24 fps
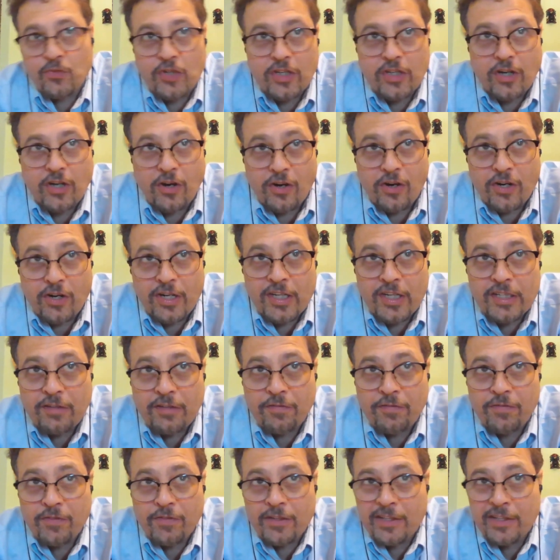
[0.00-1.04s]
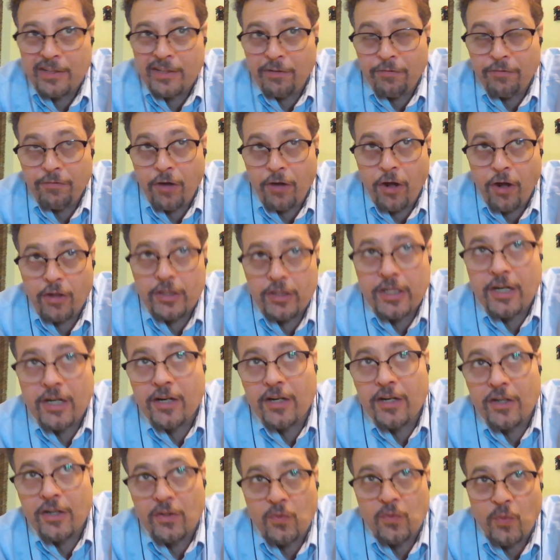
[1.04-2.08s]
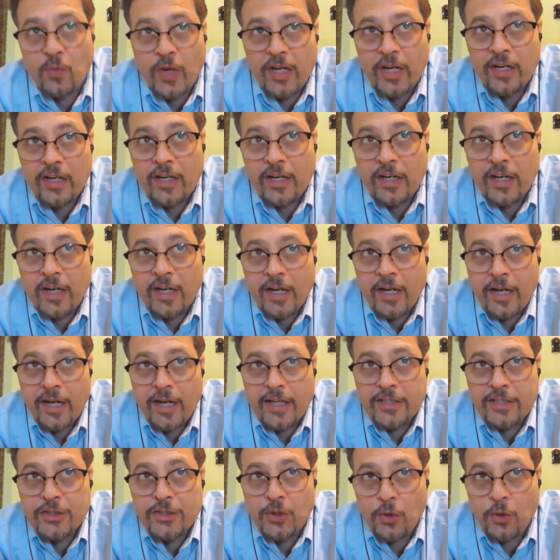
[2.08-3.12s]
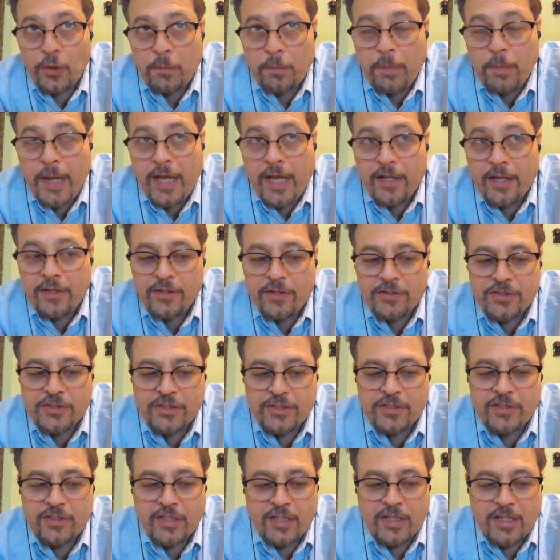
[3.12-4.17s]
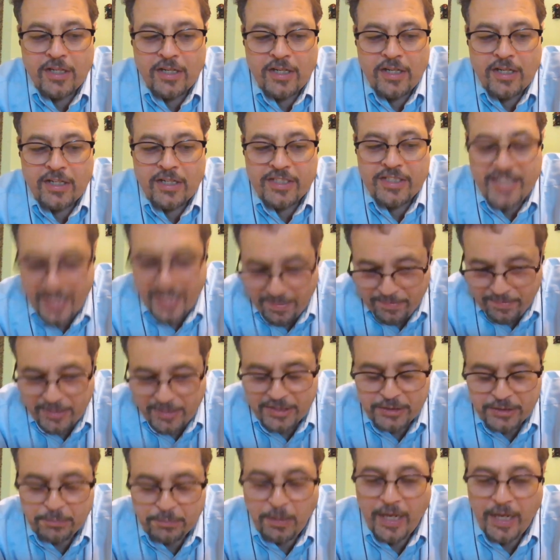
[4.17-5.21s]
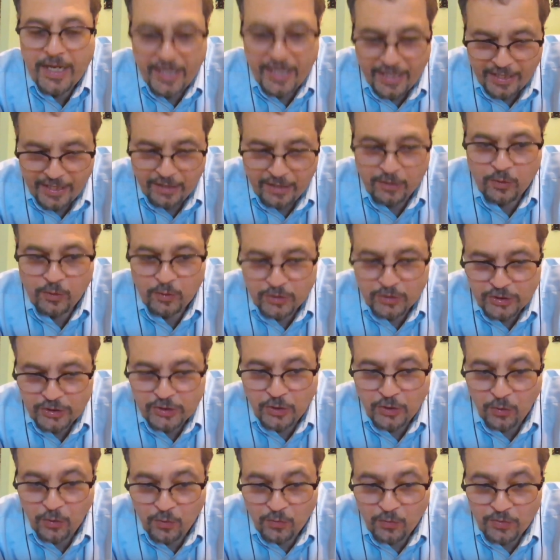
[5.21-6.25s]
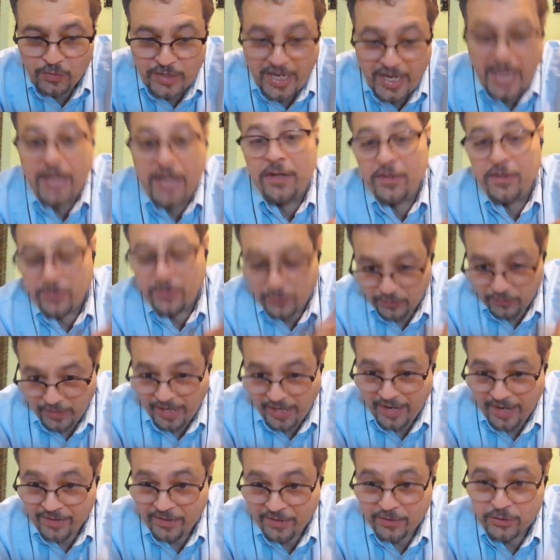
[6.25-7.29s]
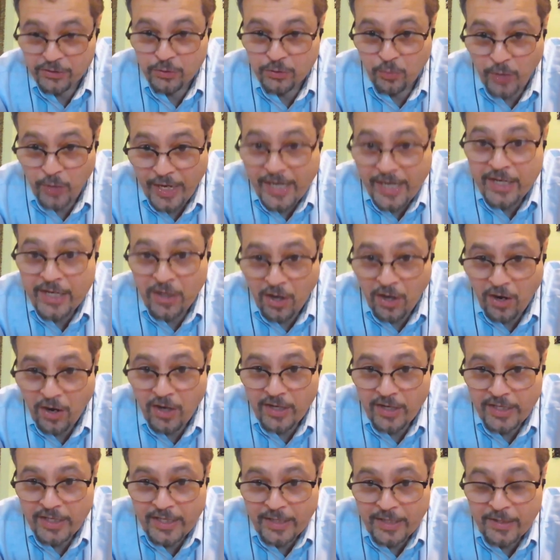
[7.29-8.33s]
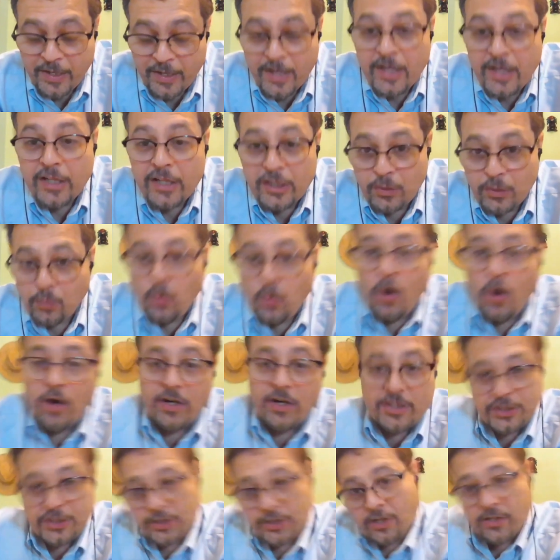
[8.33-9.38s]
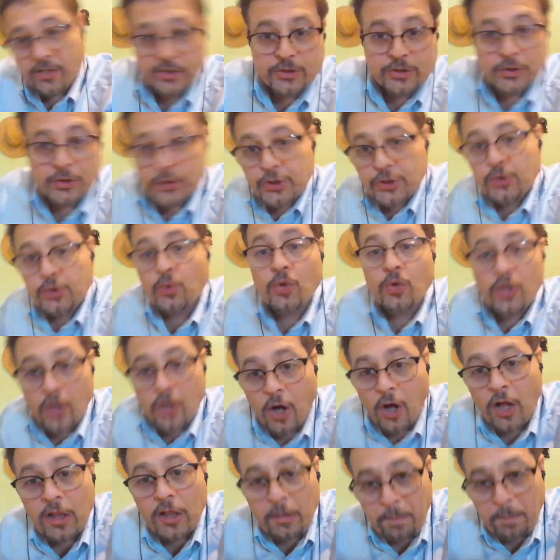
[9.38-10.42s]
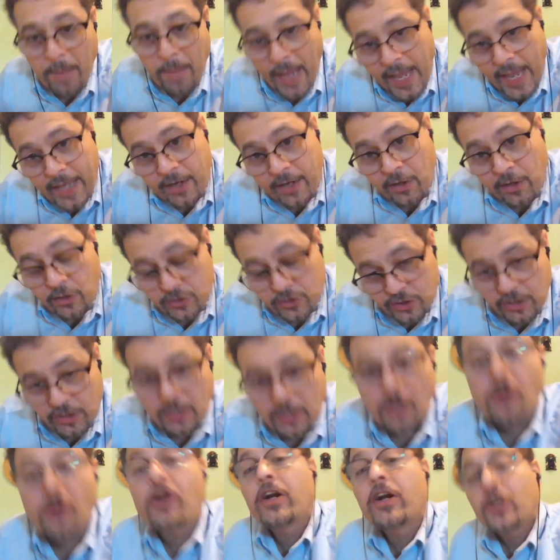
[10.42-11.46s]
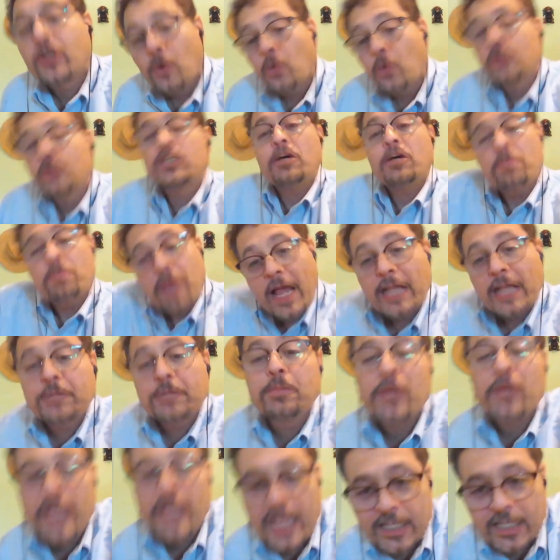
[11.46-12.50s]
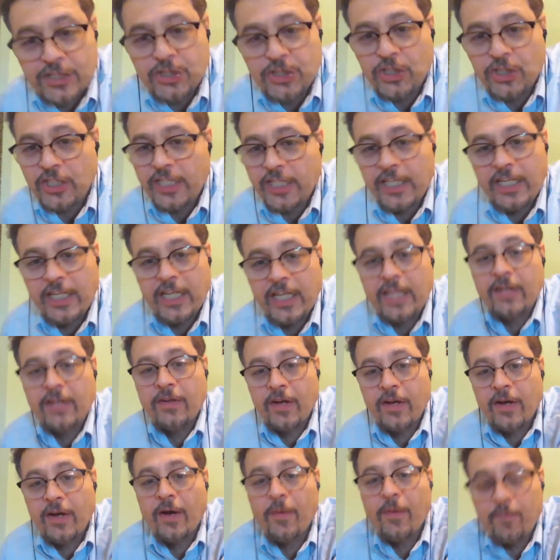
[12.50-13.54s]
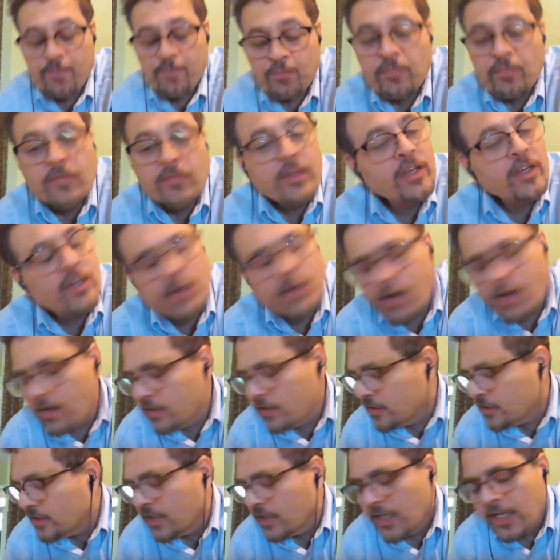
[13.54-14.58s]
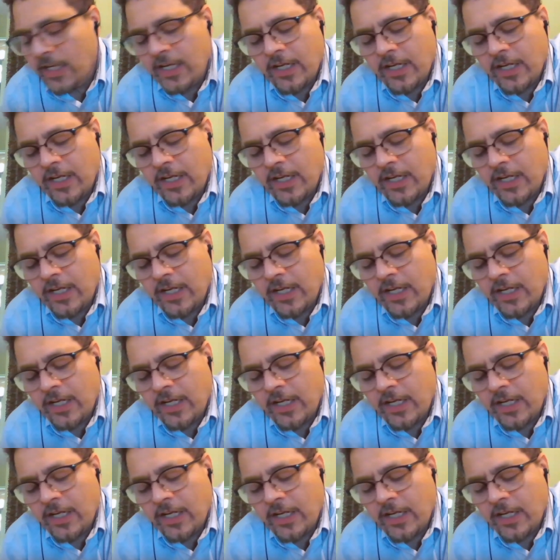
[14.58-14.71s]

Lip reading: current, the fault current when a solar panel is damaged by hail or stone and there's rain on it, the water starts to short all the panels. The current goes up exponentially and can cause